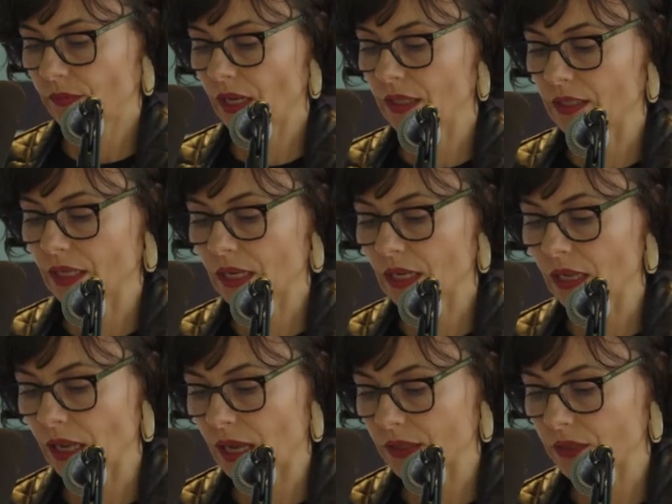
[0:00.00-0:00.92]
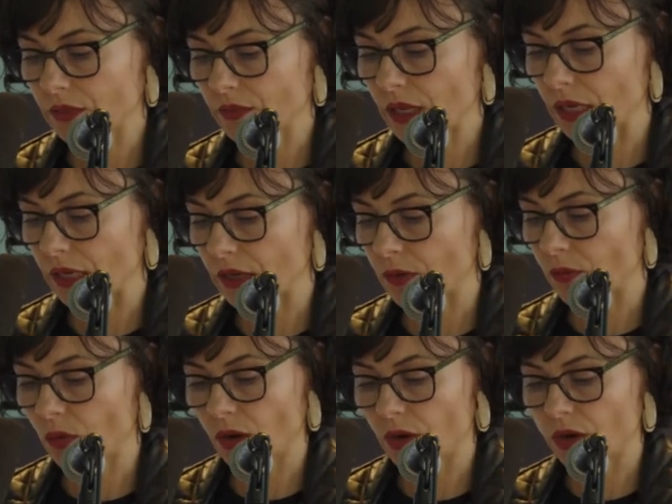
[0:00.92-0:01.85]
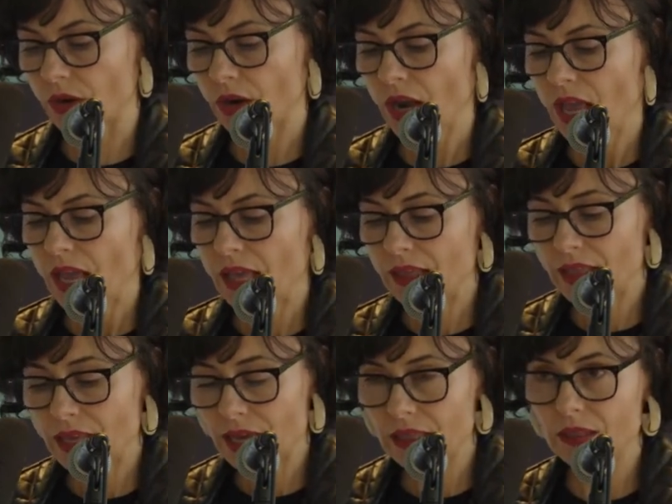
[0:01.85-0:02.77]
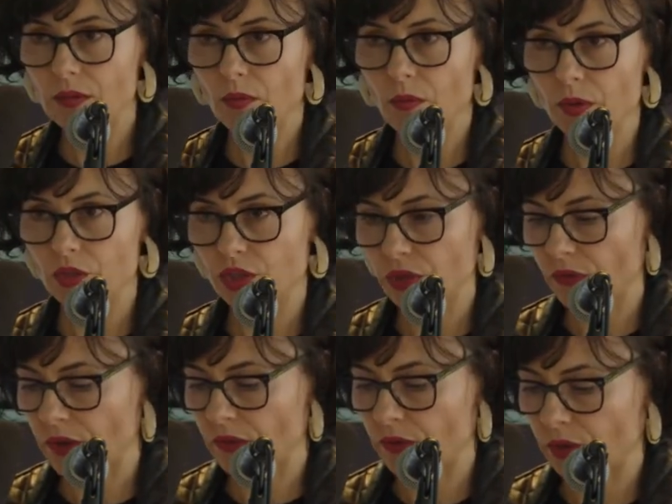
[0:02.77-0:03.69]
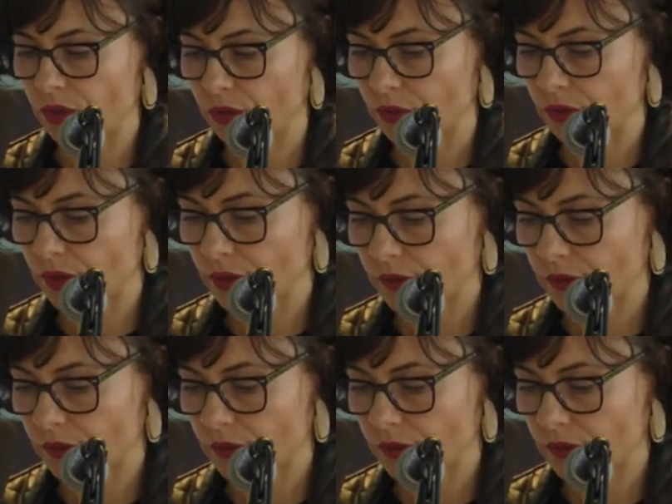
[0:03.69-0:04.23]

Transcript: It's a glass of clear water and that which the river took.